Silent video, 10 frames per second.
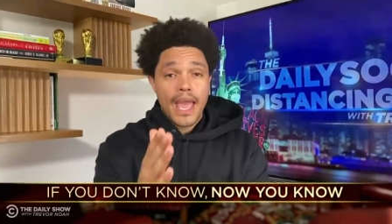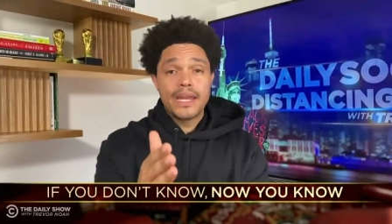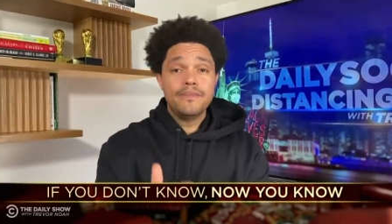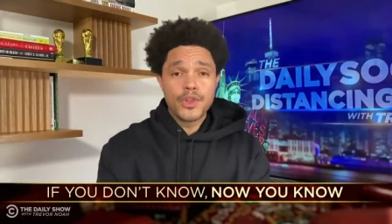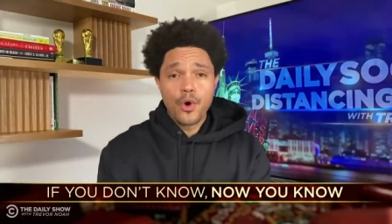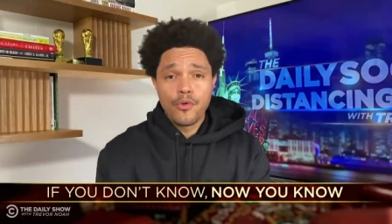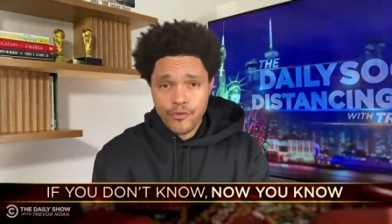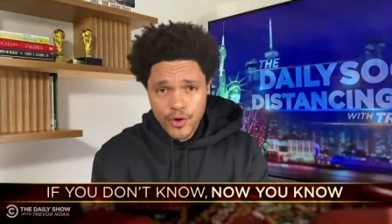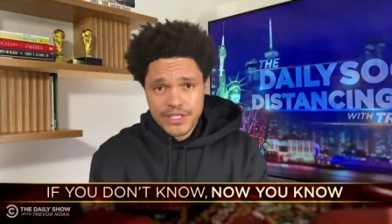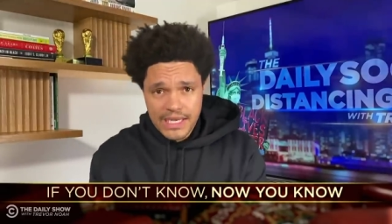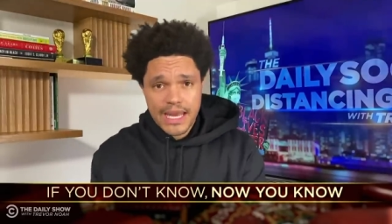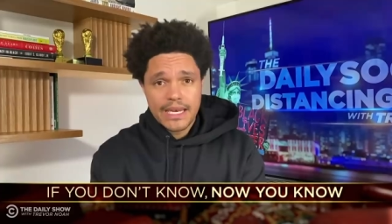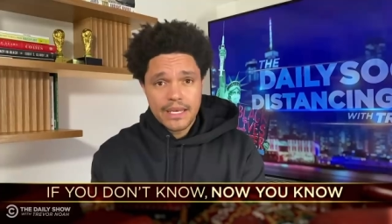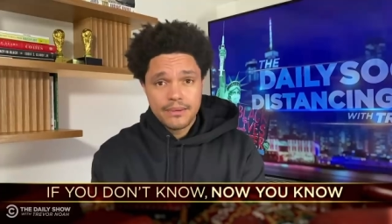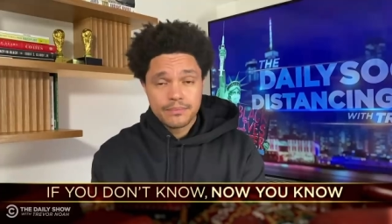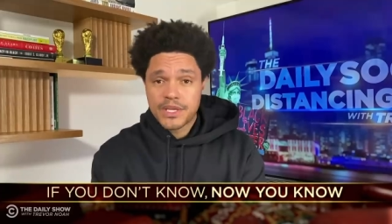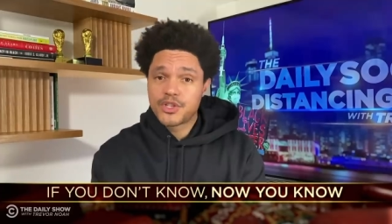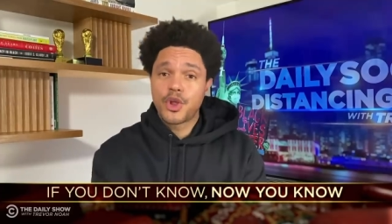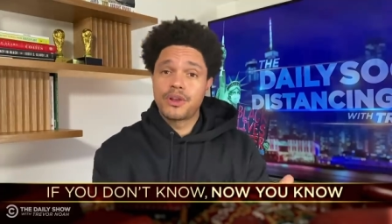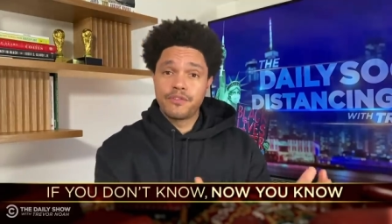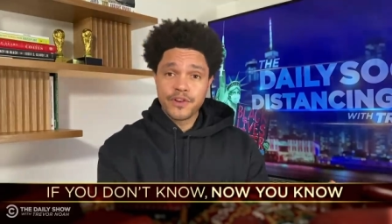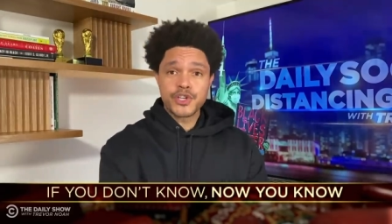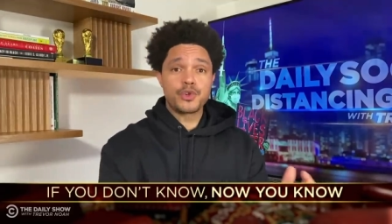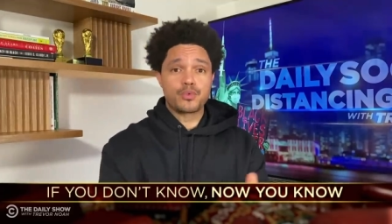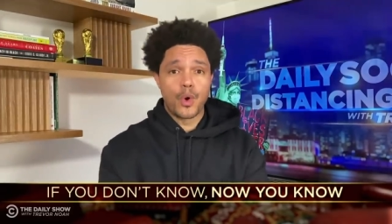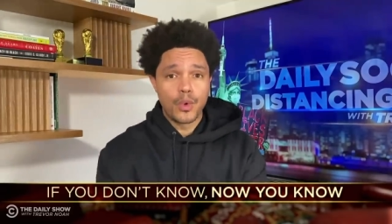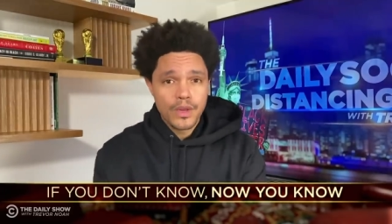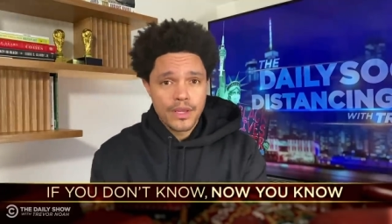And even though First Lady is not an official role,